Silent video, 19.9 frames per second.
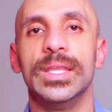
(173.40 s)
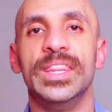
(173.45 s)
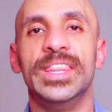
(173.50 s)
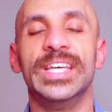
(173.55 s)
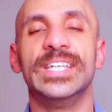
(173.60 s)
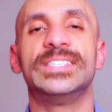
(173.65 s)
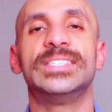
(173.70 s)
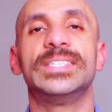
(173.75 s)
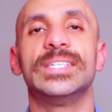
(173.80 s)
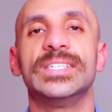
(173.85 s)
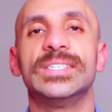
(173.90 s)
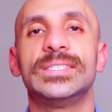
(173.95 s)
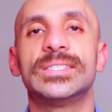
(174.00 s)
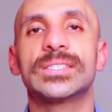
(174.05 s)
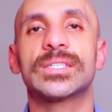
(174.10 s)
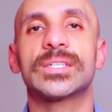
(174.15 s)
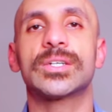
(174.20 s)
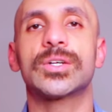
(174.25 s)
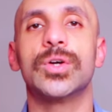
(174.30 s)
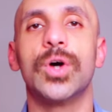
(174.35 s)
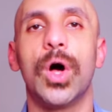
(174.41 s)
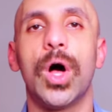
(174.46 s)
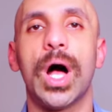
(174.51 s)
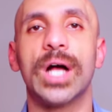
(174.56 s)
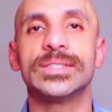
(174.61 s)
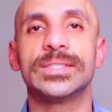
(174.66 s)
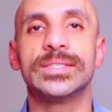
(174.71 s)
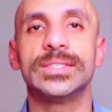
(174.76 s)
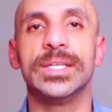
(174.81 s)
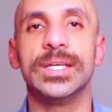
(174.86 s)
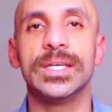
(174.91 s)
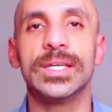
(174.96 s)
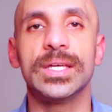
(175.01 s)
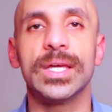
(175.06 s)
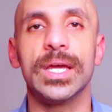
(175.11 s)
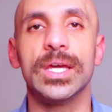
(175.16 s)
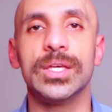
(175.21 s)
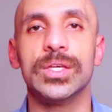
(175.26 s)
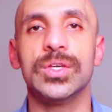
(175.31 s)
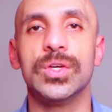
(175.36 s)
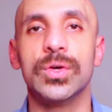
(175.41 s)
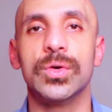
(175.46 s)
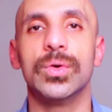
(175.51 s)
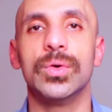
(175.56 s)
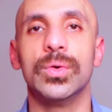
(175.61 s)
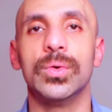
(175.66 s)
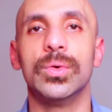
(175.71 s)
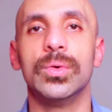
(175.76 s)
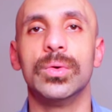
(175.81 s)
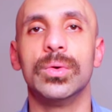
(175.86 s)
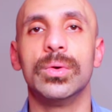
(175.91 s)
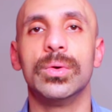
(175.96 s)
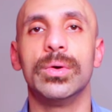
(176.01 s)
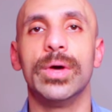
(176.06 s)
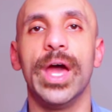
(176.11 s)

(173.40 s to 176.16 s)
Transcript: this is costing you